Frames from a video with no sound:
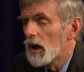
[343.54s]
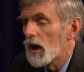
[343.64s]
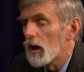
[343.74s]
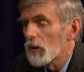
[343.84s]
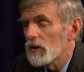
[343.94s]

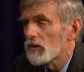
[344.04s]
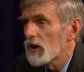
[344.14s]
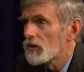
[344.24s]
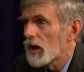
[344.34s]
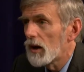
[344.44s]
Uh, we can
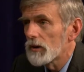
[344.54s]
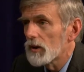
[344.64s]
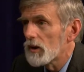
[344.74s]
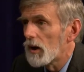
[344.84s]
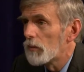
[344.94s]
send you out
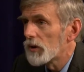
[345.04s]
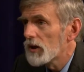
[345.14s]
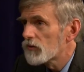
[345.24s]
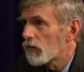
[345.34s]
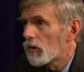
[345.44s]
a, a
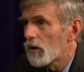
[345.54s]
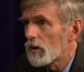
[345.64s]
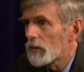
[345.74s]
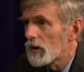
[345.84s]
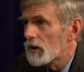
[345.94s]
pledge
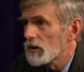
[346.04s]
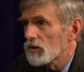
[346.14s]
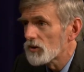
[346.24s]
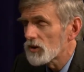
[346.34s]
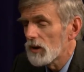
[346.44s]
form, uh,
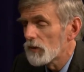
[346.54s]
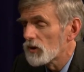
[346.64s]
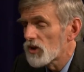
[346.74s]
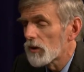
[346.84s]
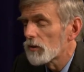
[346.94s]
just give you
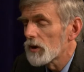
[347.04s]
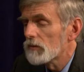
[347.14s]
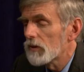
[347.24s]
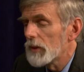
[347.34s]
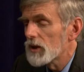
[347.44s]
general
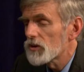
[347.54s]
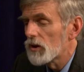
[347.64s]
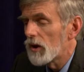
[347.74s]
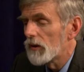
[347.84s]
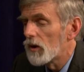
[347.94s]
information
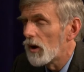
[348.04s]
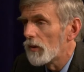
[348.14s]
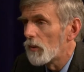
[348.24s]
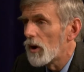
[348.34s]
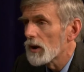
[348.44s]
on, on
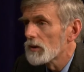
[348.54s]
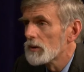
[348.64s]
the walk.